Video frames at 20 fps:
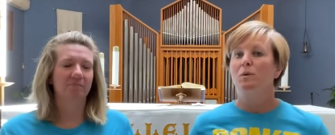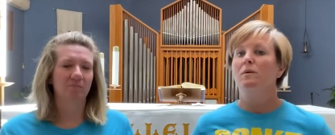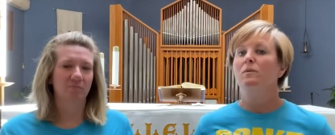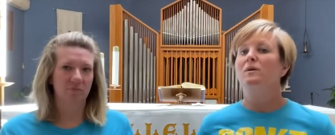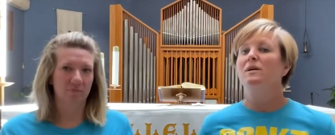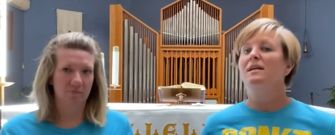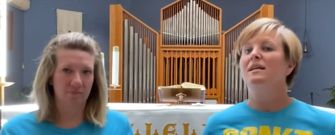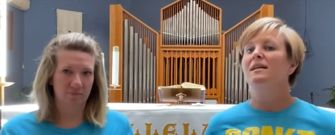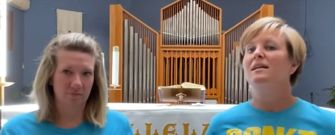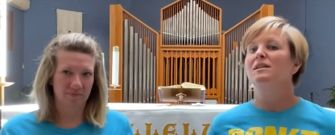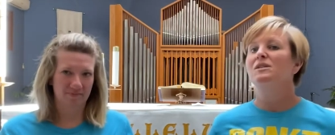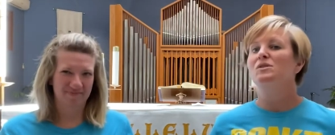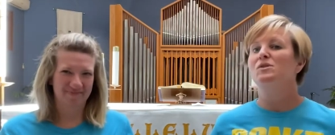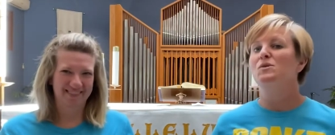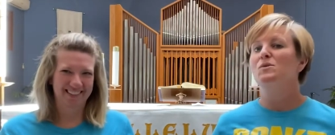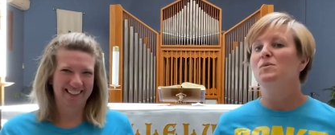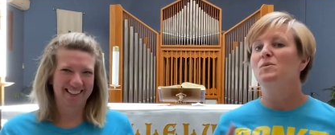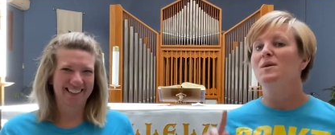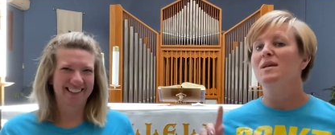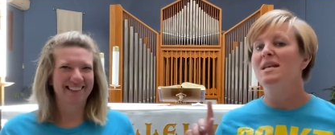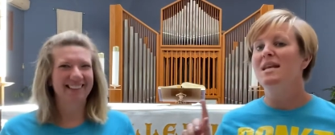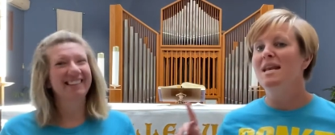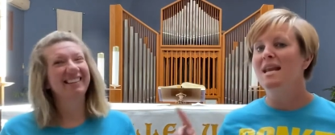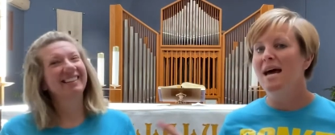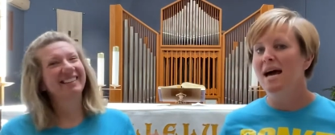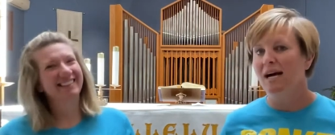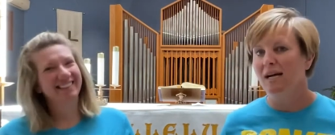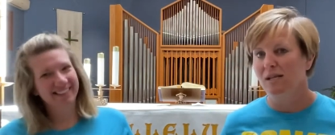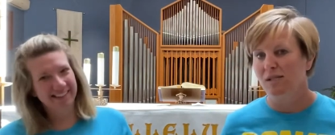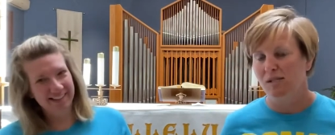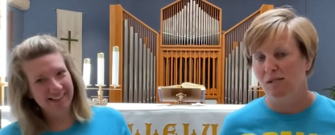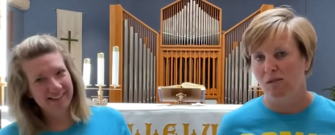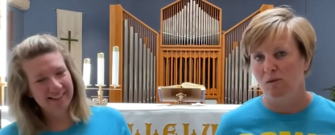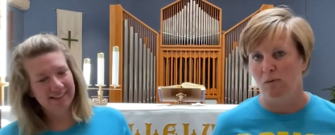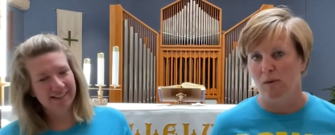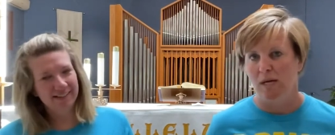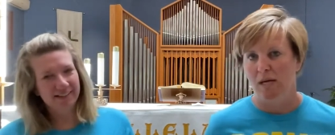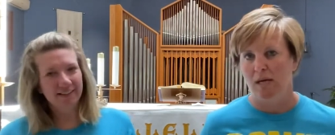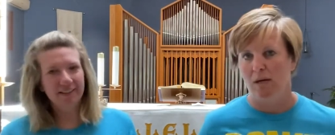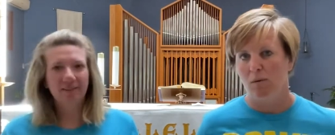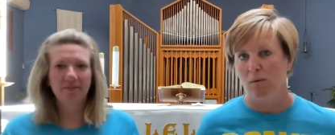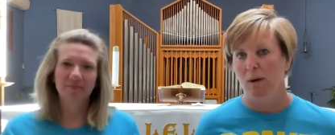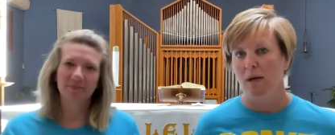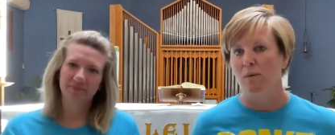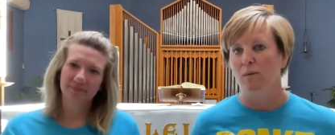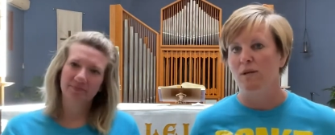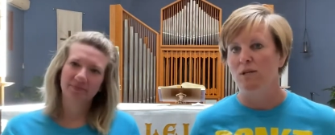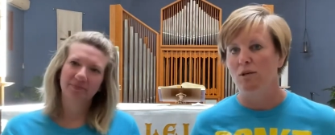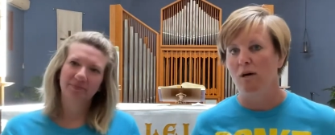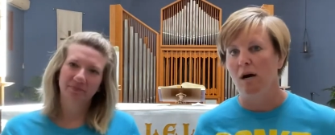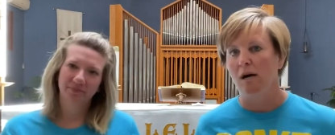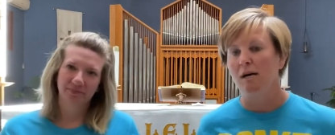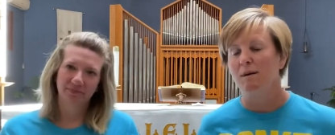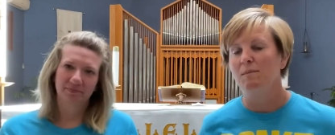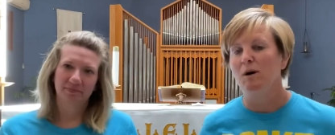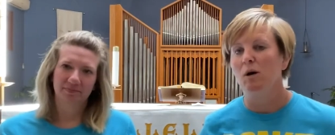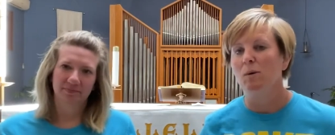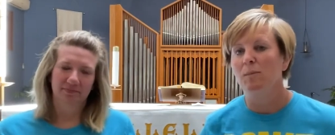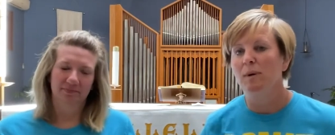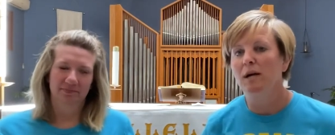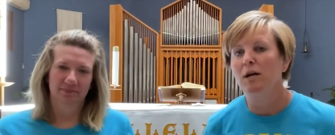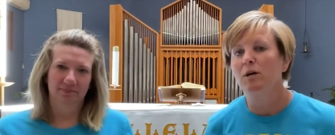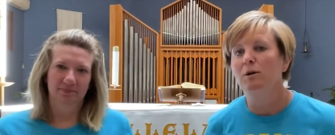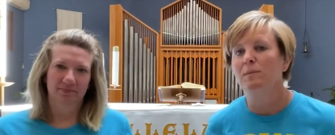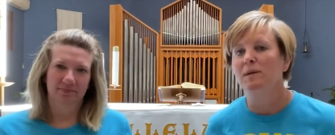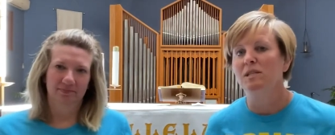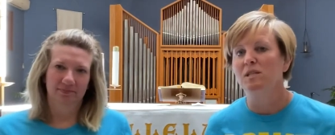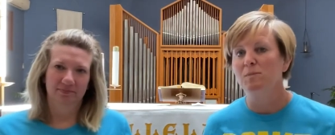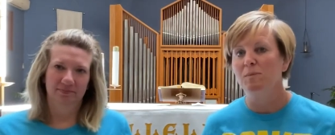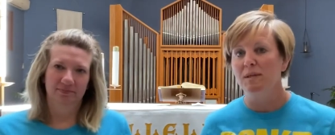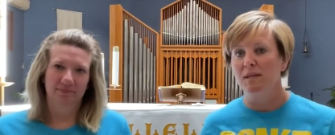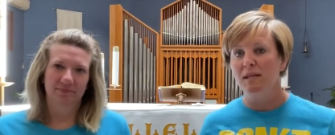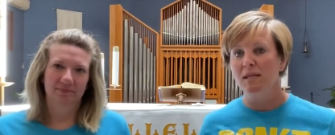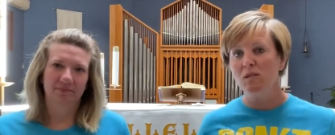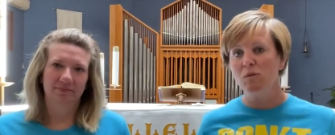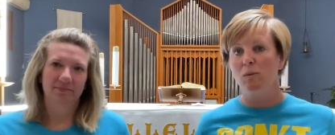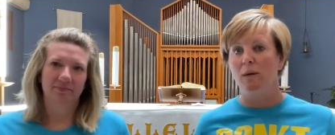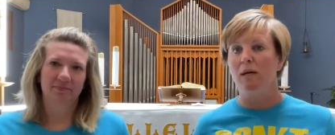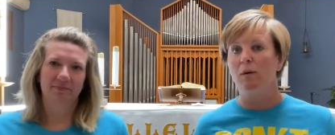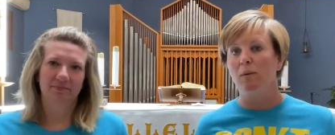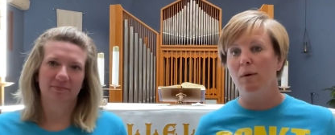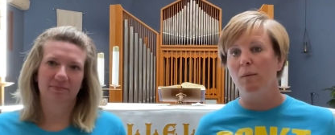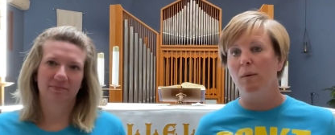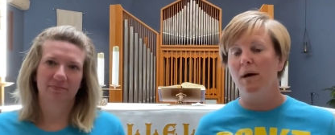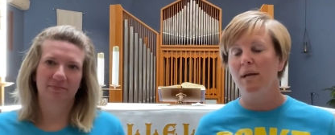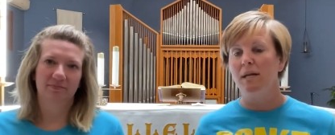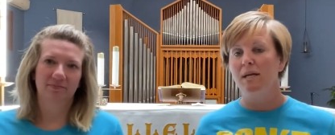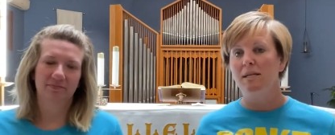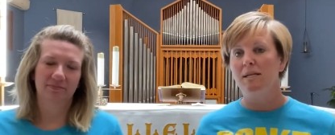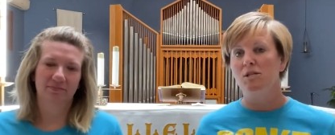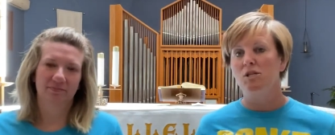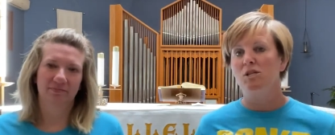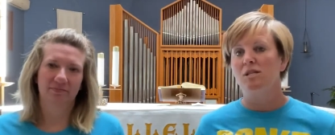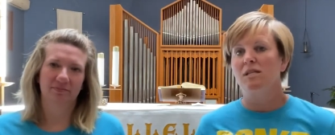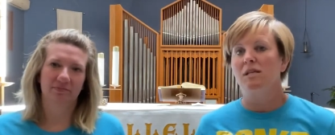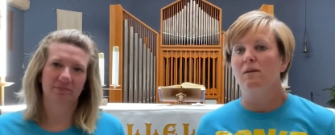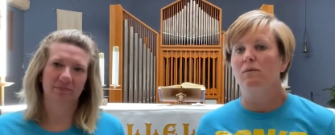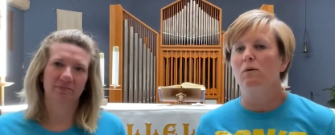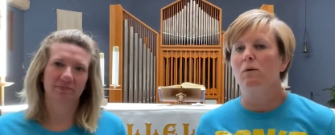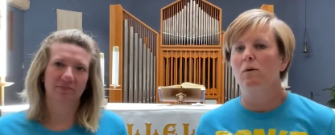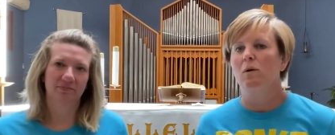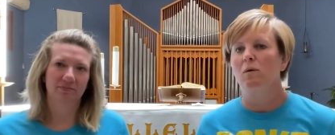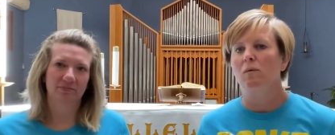Speaker 1: will get into next week when we talk about paraments. But this week, we wanted to just give you a